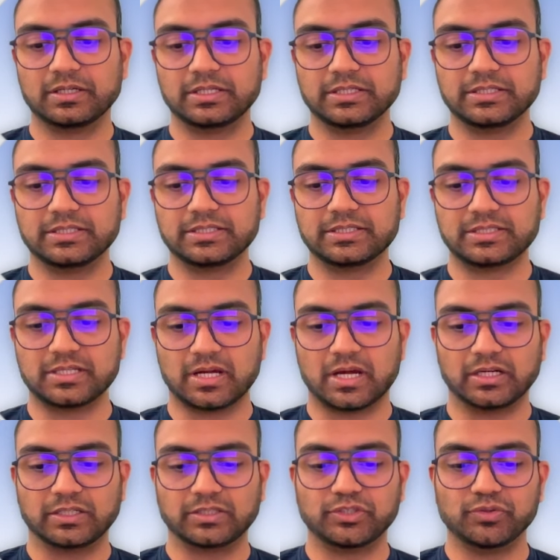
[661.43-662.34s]

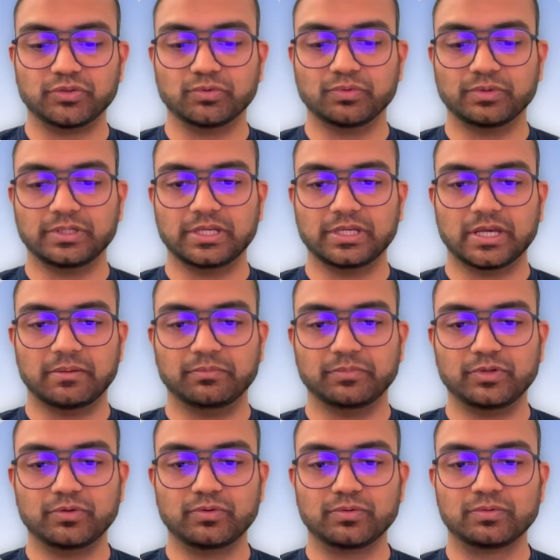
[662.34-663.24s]
start
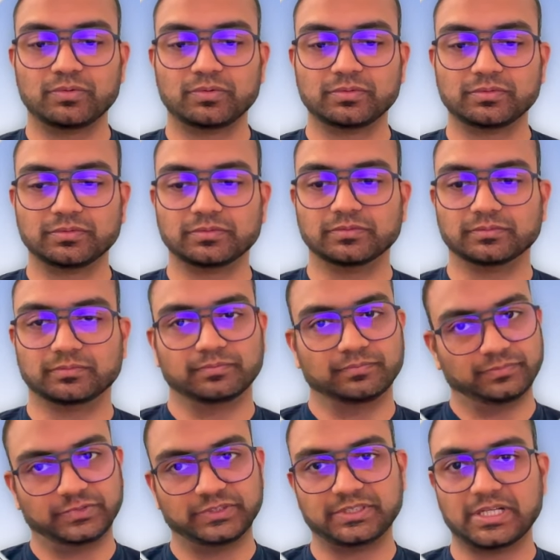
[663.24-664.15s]
QEMU,
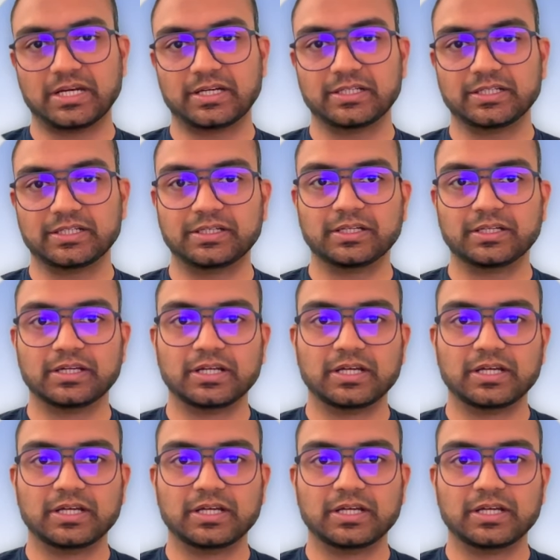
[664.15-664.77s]
started.